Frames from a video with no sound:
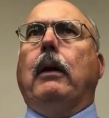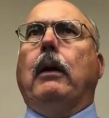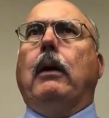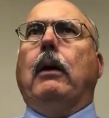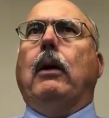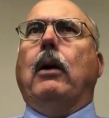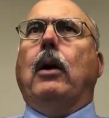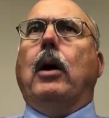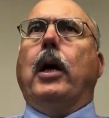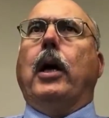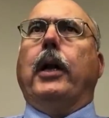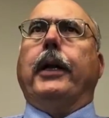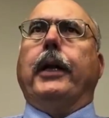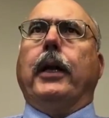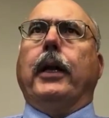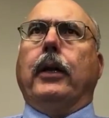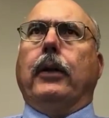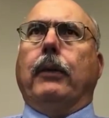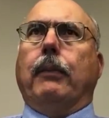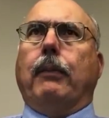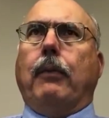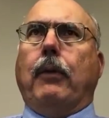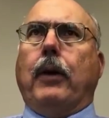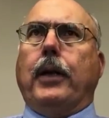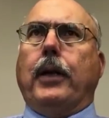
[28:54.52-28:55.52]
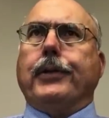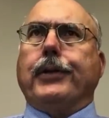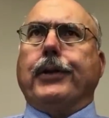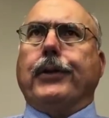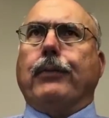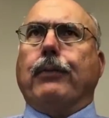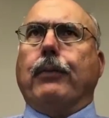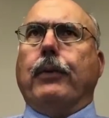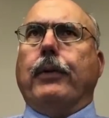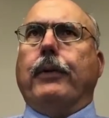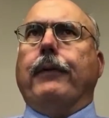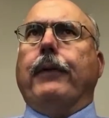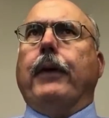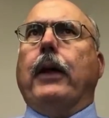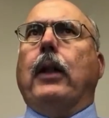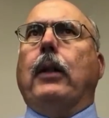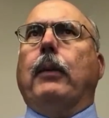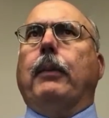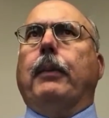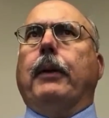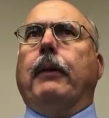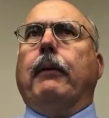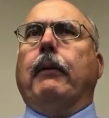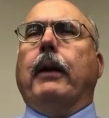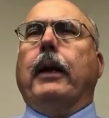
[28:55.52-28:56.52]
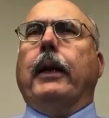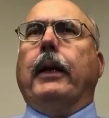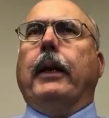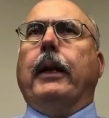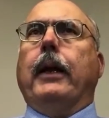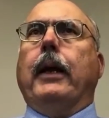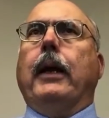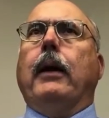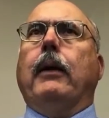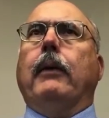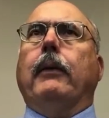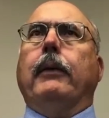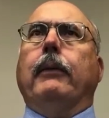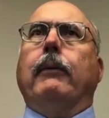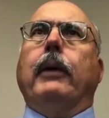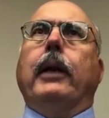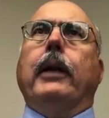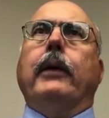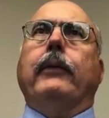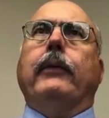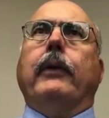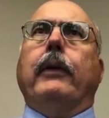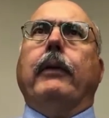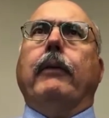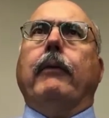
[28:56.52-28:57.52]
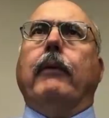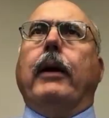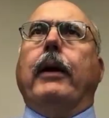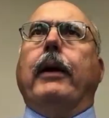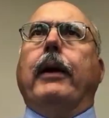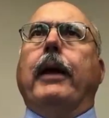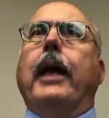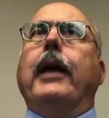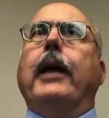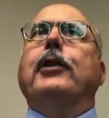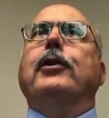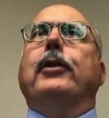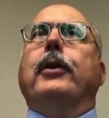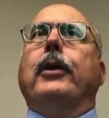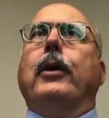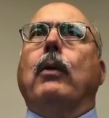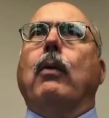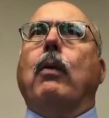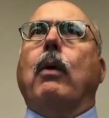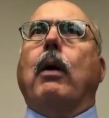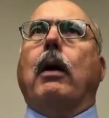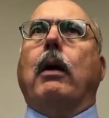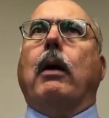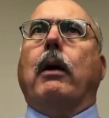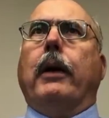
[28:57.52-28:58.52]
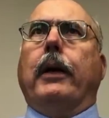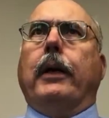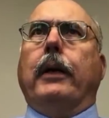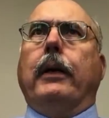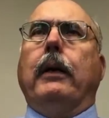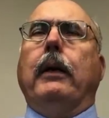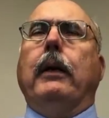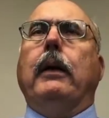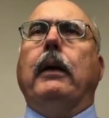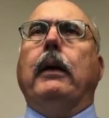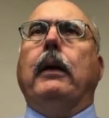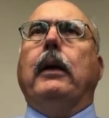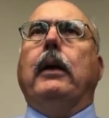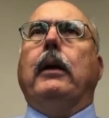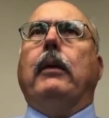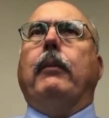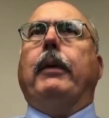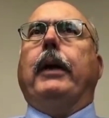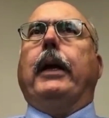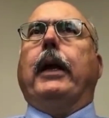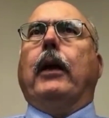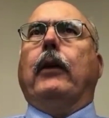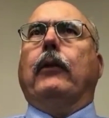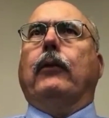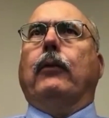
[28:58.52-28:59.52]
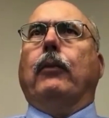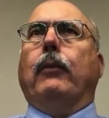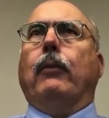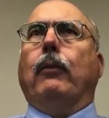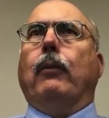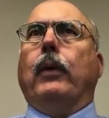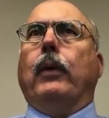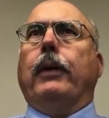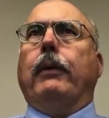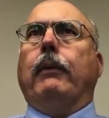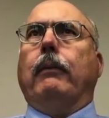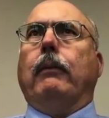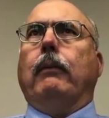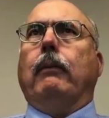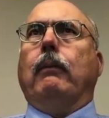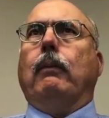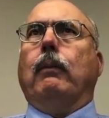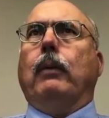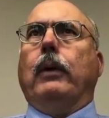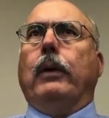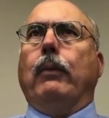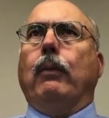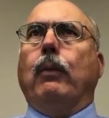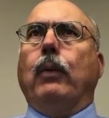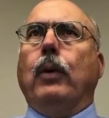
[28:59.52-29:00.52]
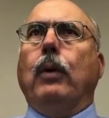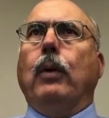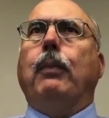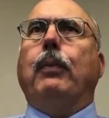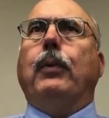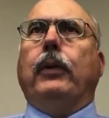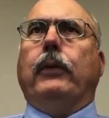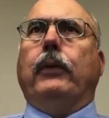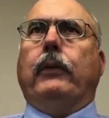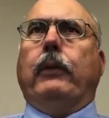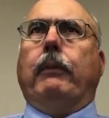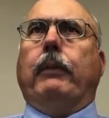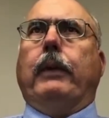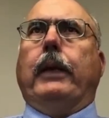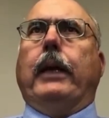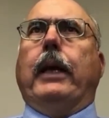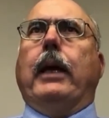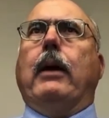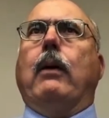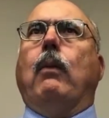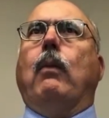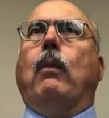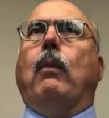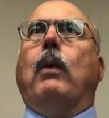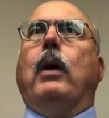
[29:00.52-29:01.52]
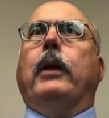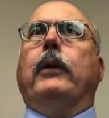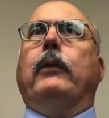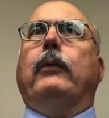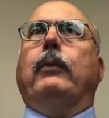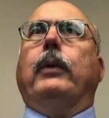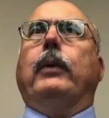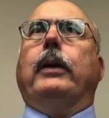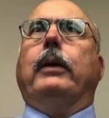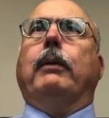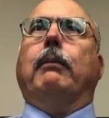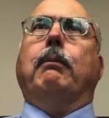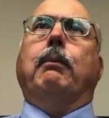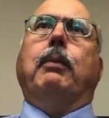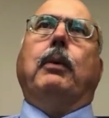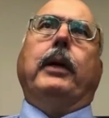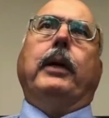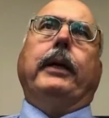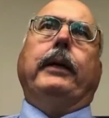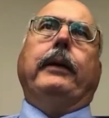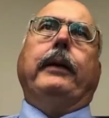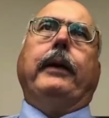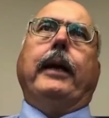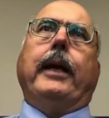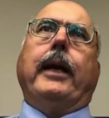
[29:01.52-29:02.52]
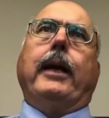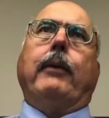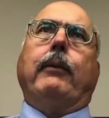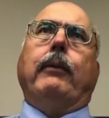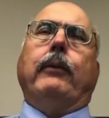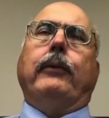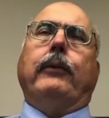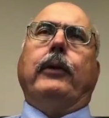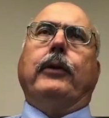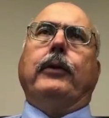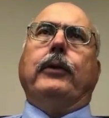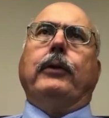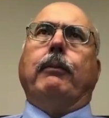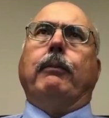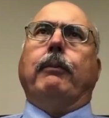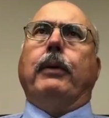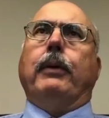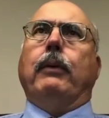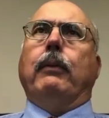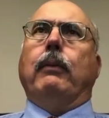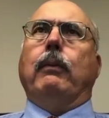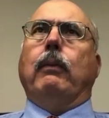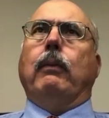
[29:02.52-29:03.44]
on the other projects we're developing right now. And when I said actually acquiring, because we we will put something out once we complete the acquisition. But